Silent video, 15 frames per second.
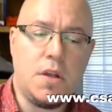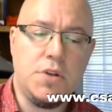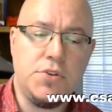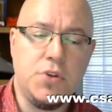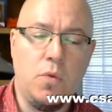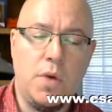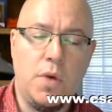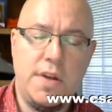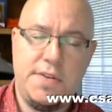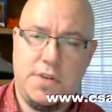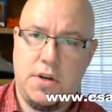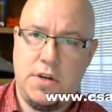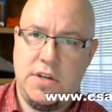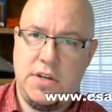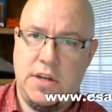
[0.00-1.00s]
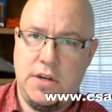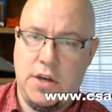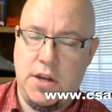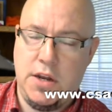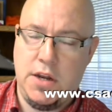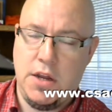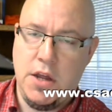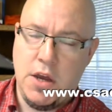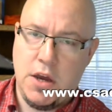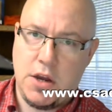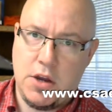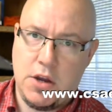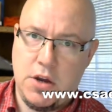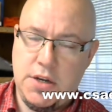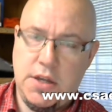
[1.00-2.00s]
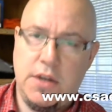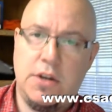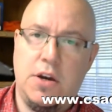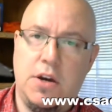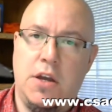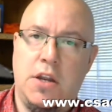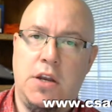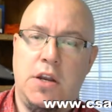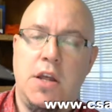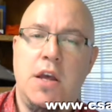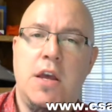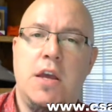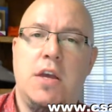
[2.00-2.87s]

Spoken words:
So what is a content audit? A content audit